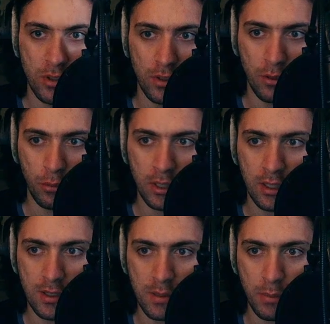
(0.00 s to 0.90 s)
that we can
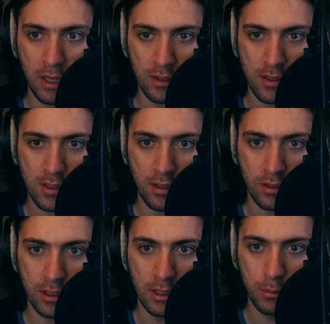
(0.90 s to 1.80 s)
inspect the sound a
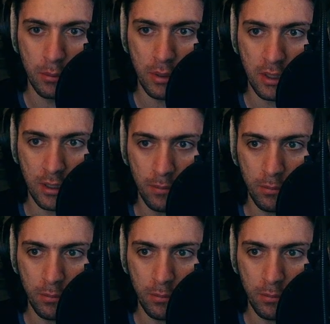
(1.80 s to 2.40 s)
little bit better.